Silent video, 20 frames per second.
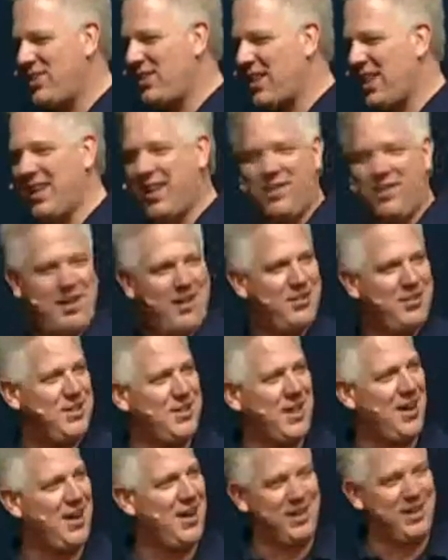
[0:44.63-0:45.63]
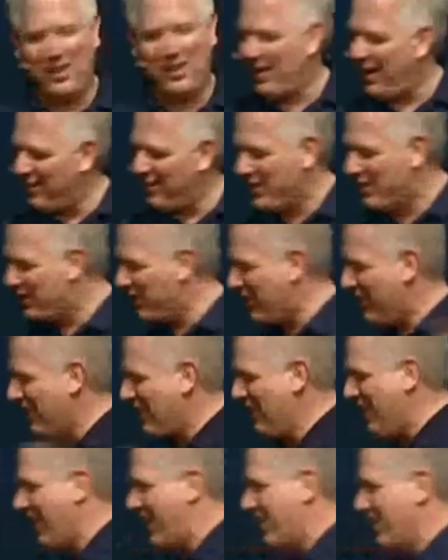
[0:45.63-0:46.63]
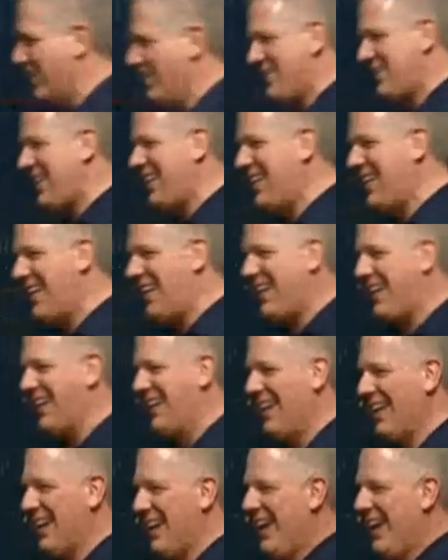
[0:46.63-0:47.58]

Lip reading: because I love every song on the CD.